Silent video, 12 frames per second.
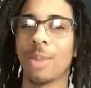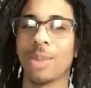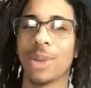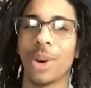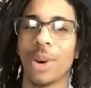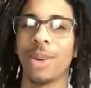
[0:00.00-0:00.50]

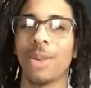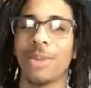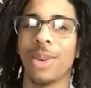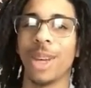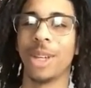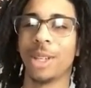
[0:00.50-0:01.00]
sort of,
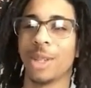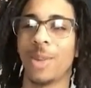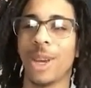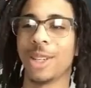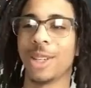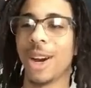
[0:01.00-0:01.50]
and it just
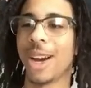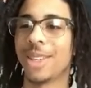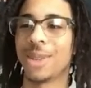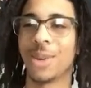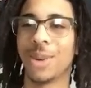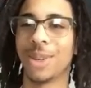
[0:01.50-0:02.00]
makes your high
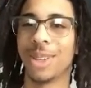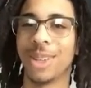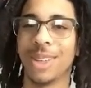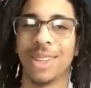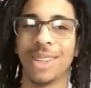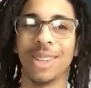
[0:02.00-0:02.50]
school
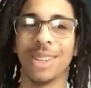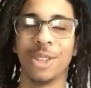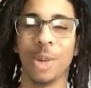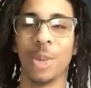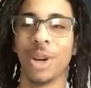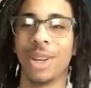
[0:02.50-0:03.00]

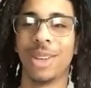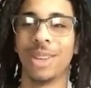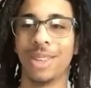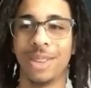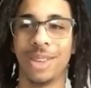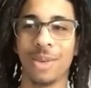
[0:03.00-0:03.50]
super
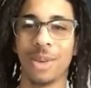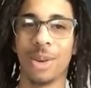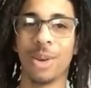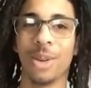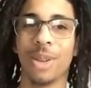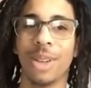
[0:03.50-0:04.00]

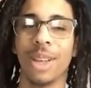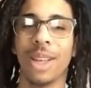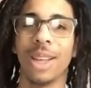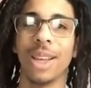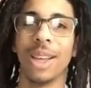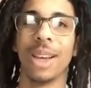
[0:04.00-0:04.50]
difficult.
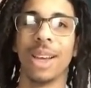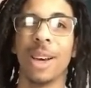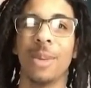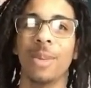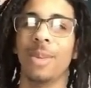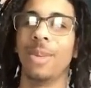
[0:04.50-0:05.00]

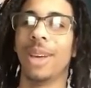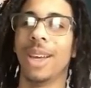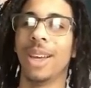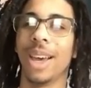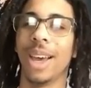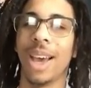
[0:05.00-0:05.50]
And
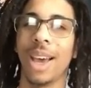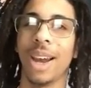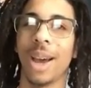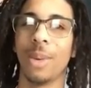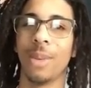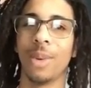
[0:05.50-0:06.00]

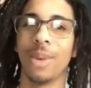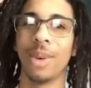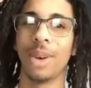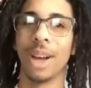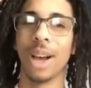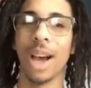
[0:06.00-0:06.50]

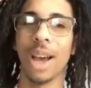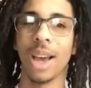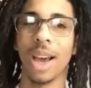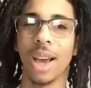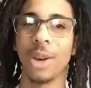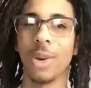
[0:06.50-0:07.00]

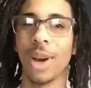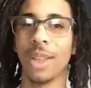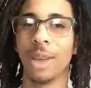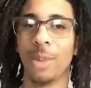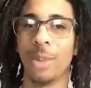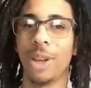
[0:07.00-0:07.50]
I knew I had
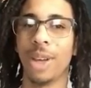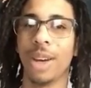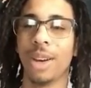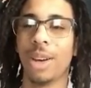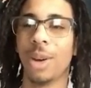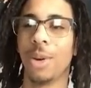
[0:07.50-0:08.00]
the ability
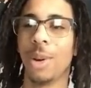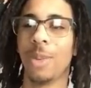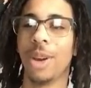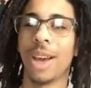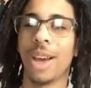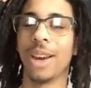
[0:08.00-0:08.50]
to do it,
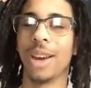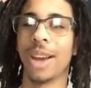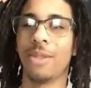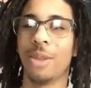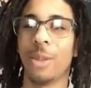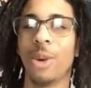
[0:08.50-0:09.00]
but I didn't
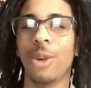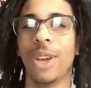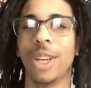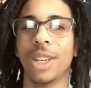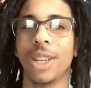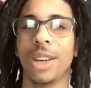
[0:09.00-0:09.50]
have the
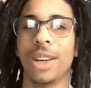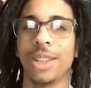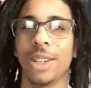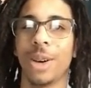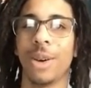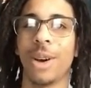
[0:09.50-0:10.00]
motivation, and
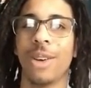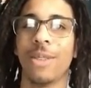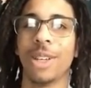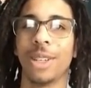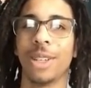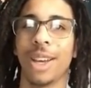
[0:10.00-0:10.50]
so I
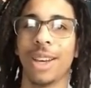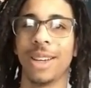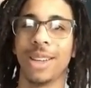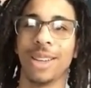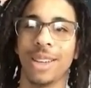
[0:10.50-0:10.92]
eventually had to